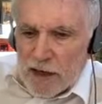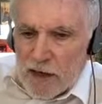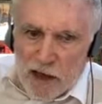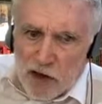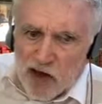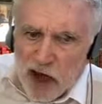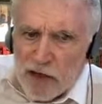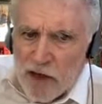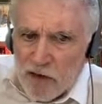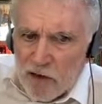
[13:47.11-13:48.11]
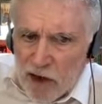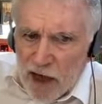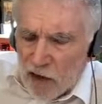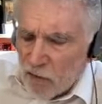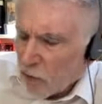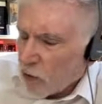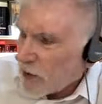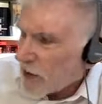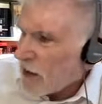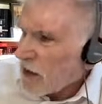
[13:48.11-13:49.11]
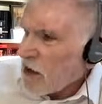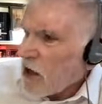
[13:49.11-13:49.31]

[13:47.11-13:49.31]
They hitchhiked out to California.